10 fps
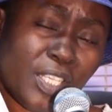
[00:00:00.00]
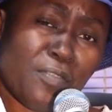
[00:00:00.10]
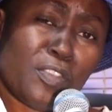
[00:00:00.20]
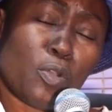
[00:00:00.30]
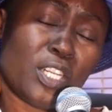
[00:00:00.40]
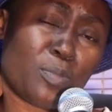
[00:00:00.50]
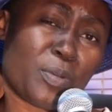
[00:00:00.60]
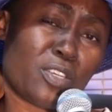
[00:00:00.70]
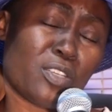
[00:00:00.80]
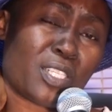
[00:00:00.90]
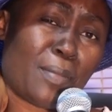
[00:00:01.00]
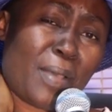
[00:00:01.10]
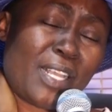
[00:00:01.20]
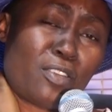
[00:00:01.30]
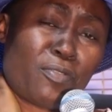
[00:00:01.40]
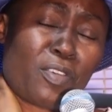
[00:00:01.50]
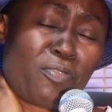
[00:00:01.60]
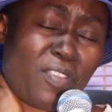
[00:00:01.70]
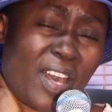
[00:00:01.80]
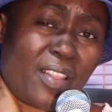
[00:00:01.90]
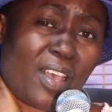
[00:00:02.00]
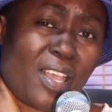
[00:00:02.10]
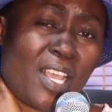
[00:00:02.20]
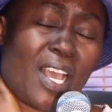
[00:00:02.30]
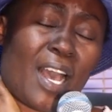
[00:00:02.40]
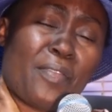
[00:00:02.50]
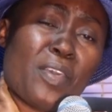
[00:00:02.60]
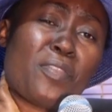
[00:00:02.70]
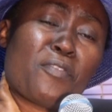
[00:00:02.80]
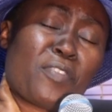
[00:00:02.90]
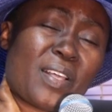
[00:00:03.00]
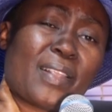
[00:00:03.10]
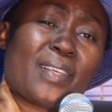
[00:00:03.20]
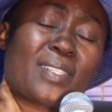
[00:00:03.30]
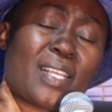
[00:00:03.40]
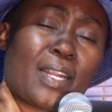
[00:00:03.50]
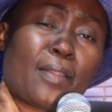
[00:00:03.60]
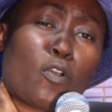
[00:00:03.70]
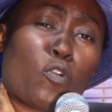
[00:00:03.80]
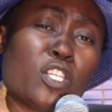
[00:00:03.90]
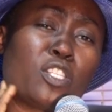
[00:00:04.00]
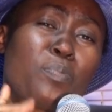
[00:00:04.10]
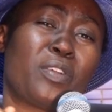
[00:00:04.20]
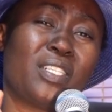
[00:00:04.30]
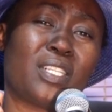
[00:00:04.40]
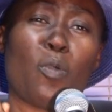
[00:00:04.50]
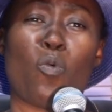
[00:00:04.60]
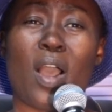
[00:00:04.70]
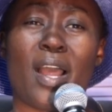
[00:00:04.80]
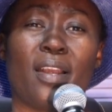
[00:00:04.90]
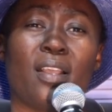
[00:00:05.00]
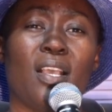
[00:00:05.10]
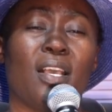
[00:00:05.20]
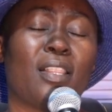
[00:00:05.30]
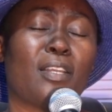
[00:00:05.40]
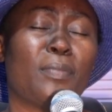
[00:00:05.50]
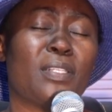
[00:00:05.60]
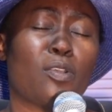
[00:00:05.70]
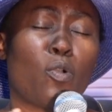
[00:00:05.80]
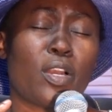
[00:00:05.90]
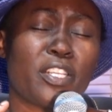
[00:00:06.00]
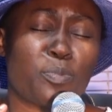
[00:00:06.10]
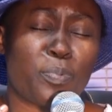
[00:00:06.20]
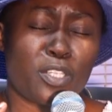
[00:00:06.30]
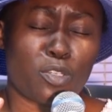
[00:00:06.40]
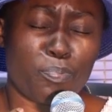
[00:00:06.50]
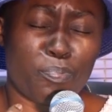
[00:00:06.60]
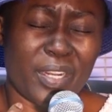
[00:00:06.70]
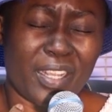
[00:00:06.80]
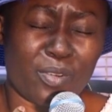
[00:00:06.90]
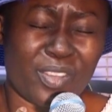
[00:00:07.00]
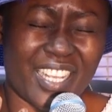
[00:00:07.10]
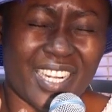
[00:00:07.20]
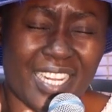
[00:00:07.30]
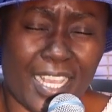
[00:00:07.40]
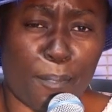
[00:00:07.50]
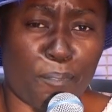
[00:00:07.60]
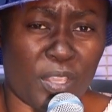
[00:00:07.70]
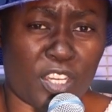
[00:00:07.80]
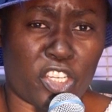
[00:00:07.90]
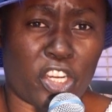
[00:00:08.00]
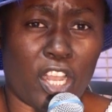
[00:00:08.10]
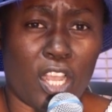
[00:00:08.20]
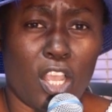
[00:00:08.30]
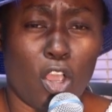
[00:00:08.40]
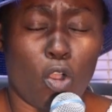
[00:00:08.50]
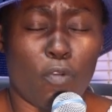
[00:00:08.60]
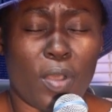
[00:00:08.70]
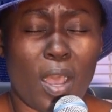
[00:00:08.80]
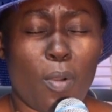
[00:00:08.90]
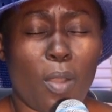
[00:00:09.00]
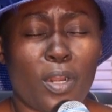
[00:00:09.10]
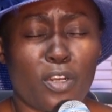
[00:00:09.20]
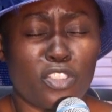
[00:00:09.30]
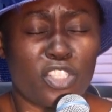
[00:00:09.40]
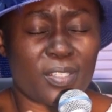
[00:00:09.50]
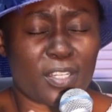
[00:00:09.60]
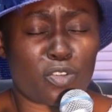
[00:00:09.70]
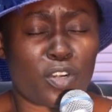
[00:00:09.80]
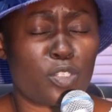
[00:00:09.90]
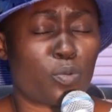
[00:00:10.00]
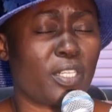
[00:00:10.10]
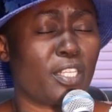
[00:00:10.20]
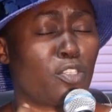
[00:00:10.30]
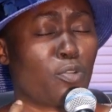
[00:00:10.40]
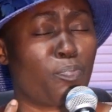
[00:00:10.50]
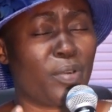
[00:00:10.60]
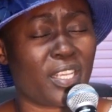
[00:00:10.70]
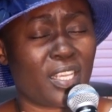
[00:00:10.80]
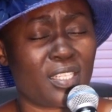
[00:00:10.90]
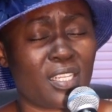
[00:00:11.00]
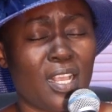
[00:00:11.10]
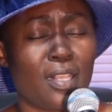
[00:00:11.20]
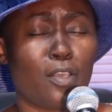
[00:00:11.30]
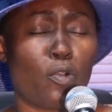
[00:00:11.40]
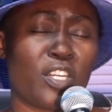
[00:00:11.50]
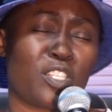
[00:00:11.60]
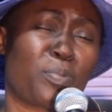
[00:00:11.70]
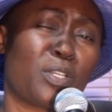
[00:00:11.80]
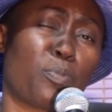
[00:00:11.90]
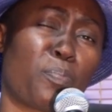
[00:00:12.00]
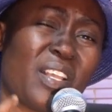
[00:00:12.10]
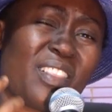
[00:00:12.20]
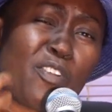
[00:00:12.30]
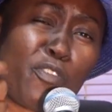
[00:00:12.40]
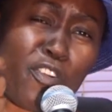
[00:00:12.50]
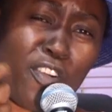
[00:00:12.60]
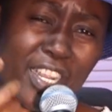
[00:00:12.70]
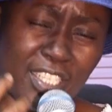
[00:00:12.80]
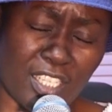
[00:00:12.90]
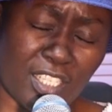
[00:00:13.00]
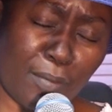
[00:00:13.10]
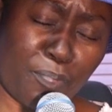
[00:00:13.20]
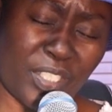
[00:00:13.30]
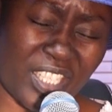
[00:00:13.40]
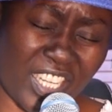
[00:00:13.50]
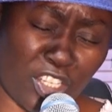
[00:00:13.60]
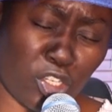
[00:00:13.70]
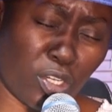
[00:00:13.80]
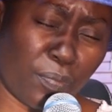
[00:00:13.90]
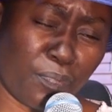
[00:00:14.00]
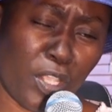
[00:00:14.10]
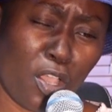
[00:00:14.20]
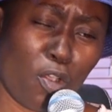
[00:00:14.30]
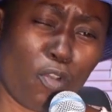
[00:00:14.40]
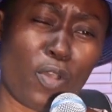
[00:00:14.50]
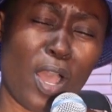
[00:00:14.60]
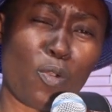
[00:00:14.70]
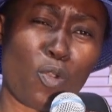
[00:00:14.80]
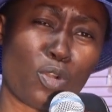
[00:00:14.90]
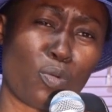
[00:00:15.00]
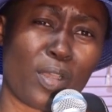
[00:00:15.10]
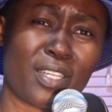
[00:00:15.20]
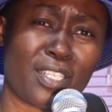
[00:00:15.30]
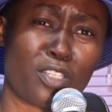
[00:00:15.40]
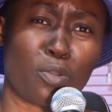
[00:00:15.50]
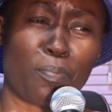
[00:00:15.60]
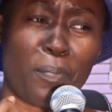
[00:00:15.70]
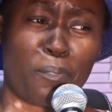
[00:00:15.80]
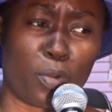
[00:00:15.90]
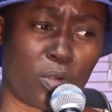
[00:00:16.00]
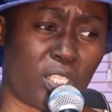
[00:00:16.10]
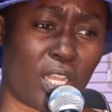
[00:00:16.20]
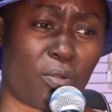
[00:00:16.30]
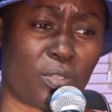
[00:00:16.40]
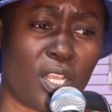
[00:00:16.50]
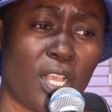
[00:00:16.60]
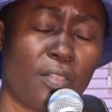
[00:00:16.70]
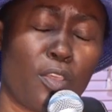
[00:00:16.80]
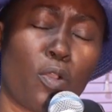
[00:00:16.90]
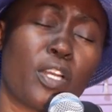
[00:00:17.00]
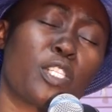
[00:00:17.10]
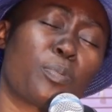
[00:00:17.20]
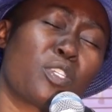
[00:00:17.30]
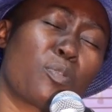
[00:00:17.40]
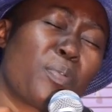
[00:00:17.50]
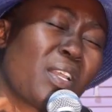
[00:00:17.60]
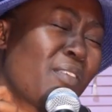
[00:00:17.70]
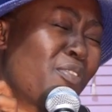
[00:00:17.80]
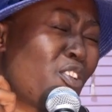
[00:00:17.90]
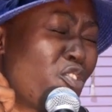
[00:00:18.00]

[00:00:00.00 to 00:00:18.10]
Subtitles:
If the Holy Spirit knows the mind of the Father, and then the Father, the Son, and the Holy Spirit are one, that means the Holy Spirit will bring out the clear picture of how our Lord Jesus Christ wanted to bring it. The Holy Spirit will bring the right interpretation of how God wants it to be brought out. The Holy Spirit will bring out the